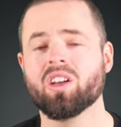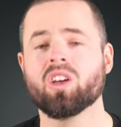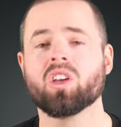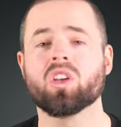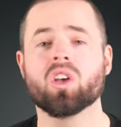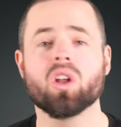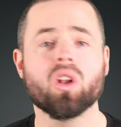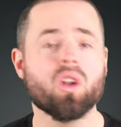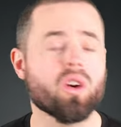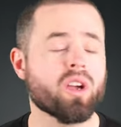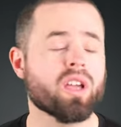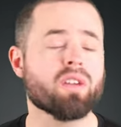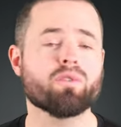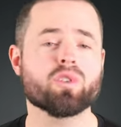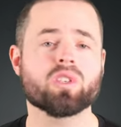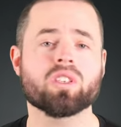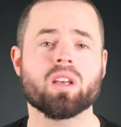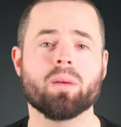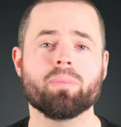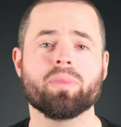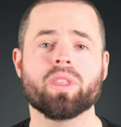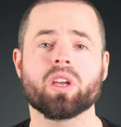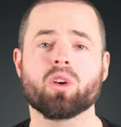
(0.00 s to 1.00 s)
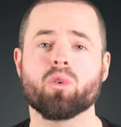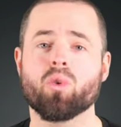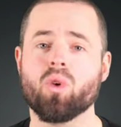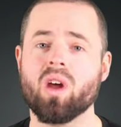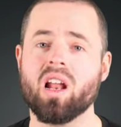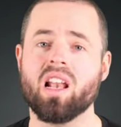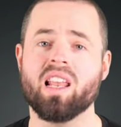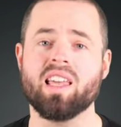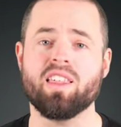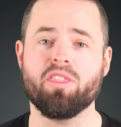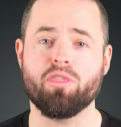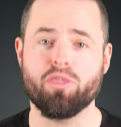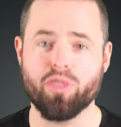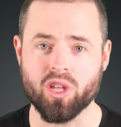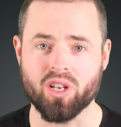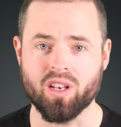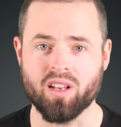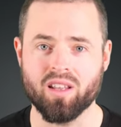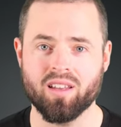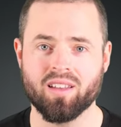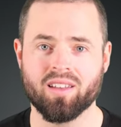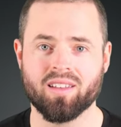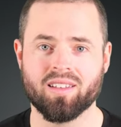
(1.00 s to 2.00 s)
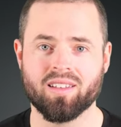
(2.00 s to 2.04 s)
You're looking for something really thin.